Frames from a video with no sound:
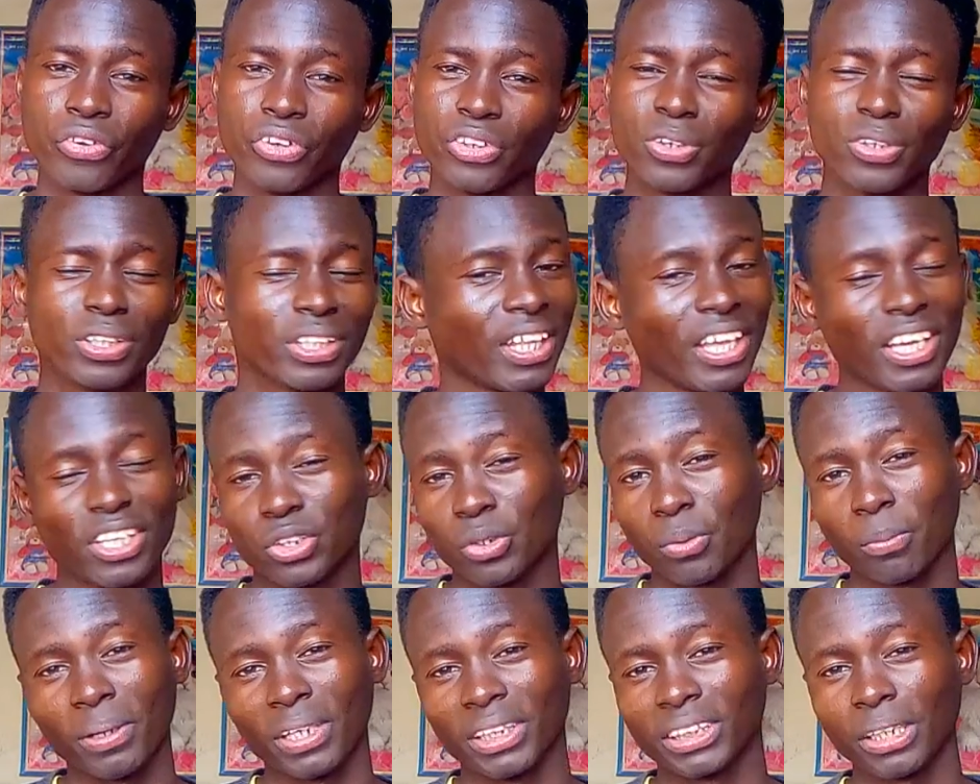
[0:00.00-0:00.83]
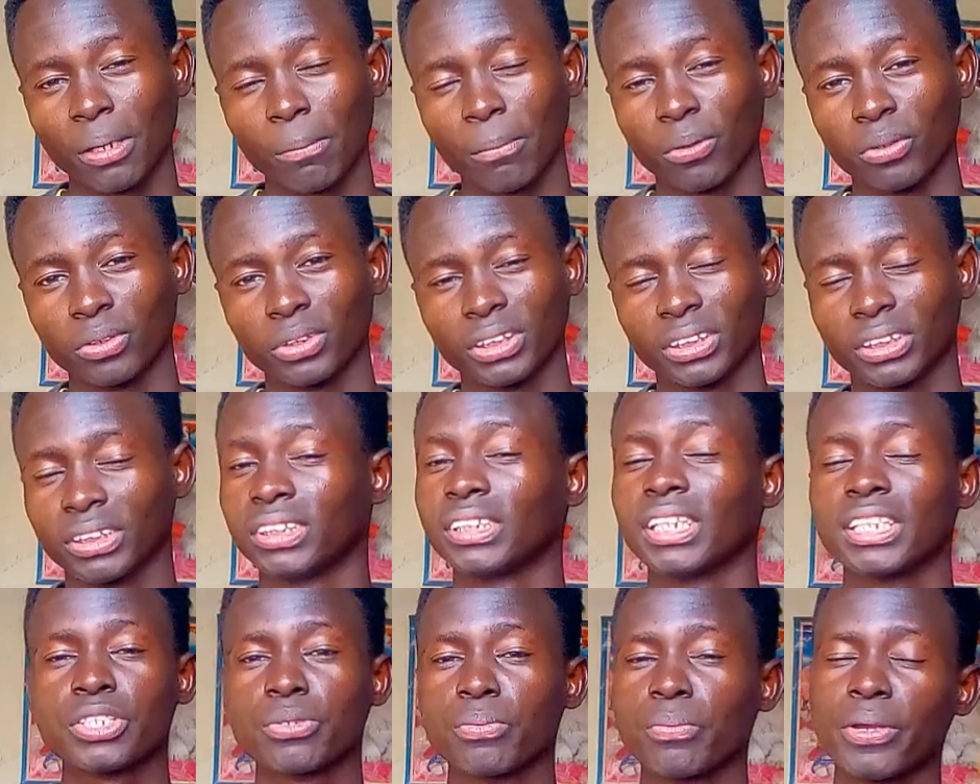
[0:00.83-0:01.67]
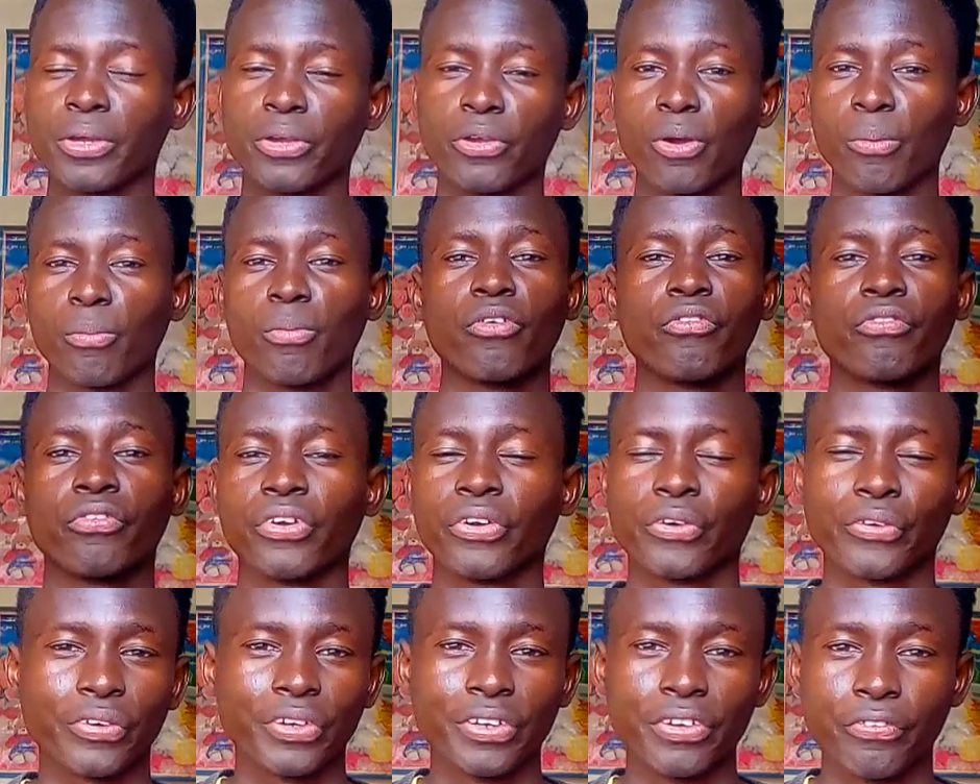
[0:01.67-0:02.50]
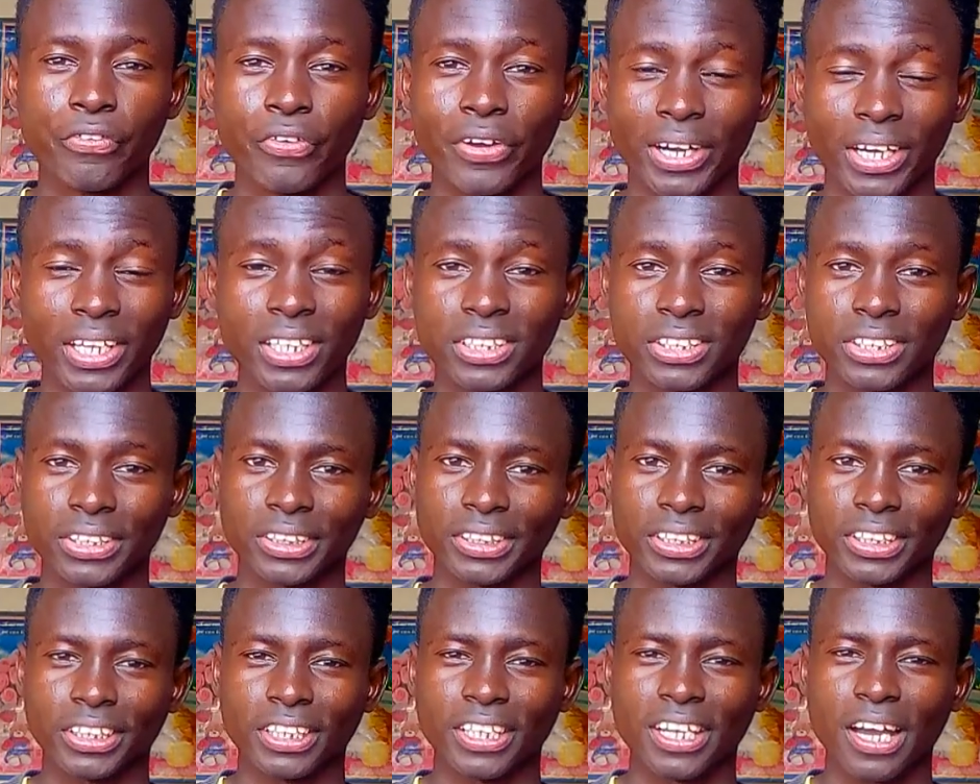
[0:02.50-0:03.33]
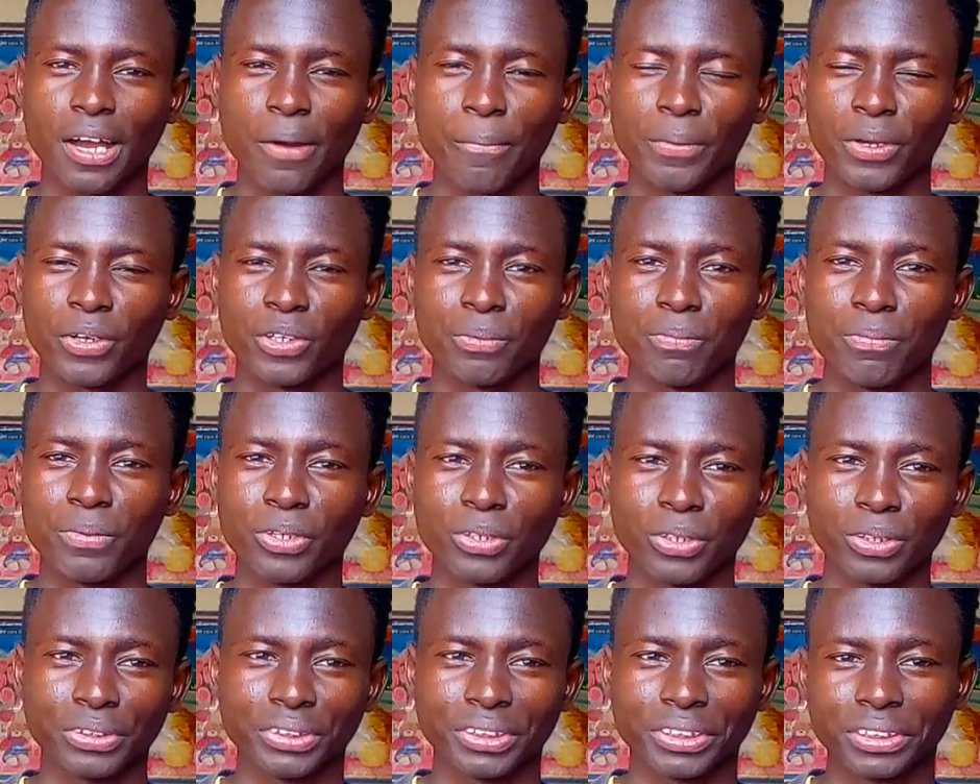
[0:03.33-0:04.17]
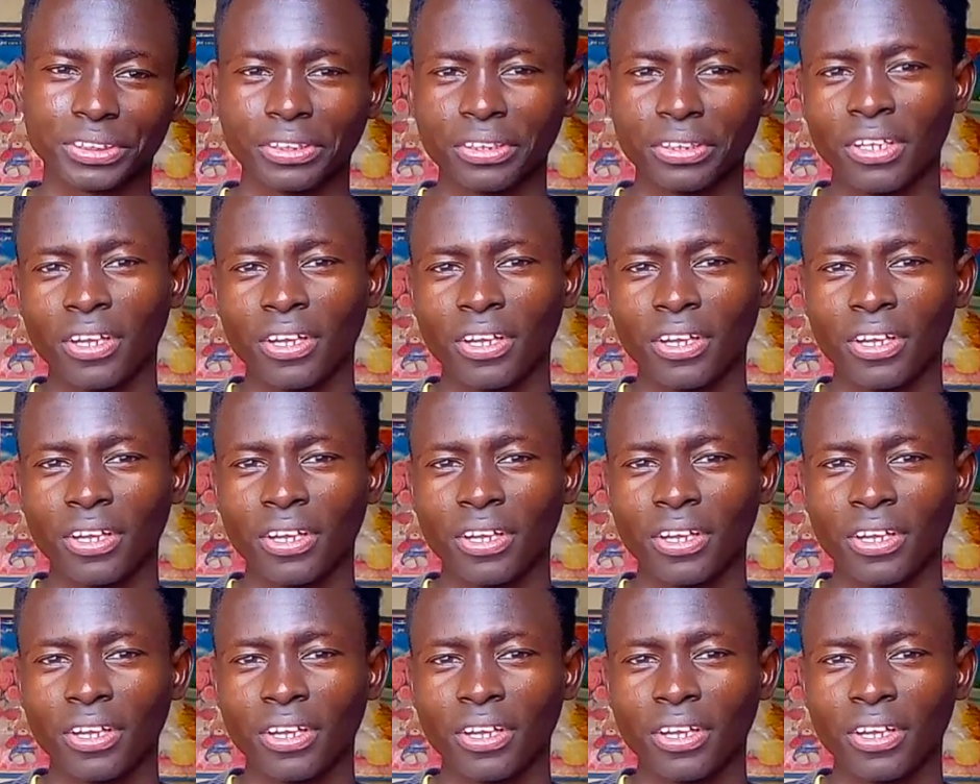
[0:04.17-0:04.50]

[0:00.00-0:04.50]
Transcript: Don't think too much about it. Just make your move if you are interested in her. Because